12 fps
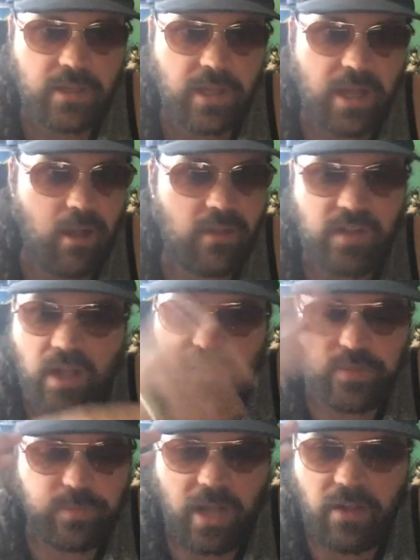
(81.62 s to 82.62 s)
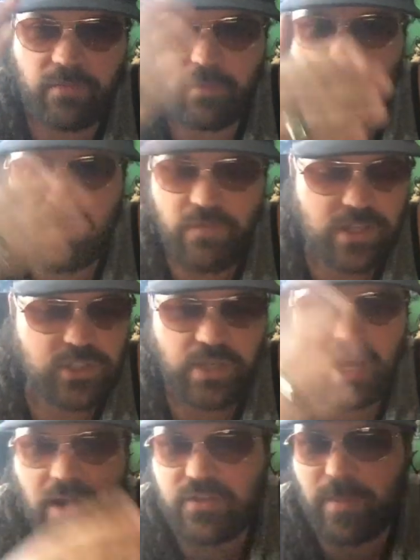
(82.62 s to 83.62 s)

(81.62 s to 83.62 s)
I'll eventually